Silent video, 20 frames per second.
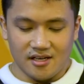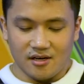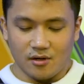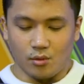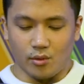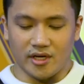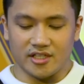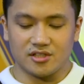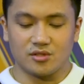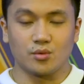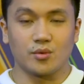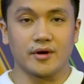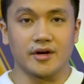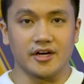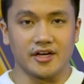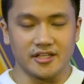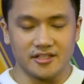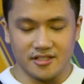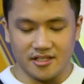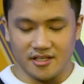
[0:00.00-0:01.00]
What
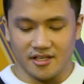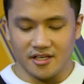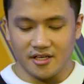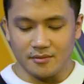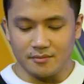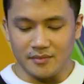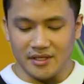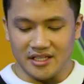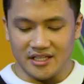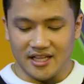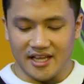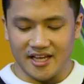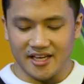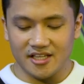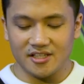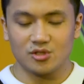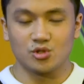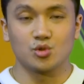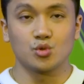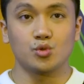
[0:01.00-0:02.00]
word,
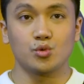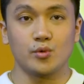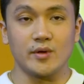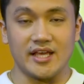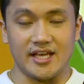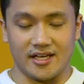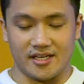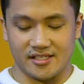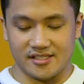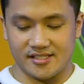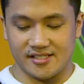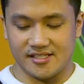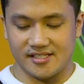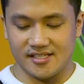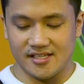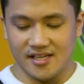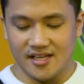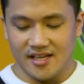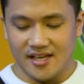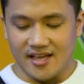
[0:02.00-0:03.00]
meaning 2
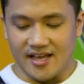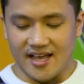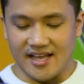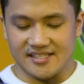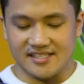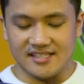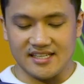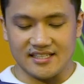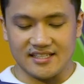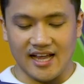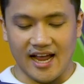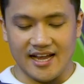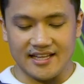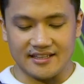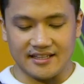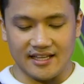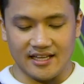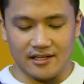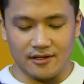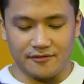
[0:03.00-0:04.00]
weeks, is the
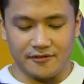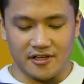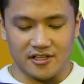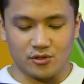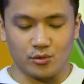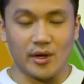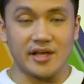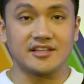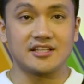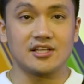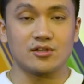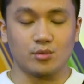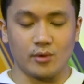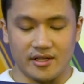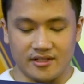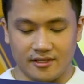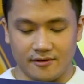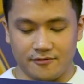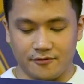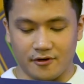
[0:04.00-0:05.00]
title of a
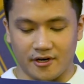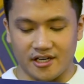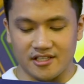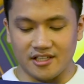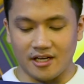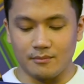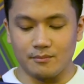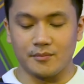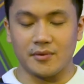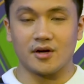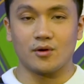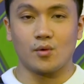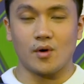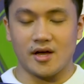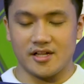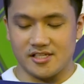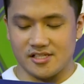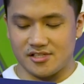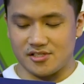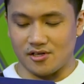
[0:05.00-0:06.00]
2024 number
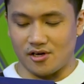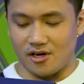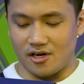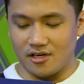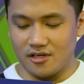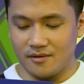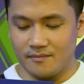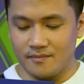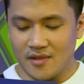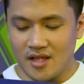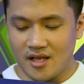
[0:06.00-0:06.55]
1 song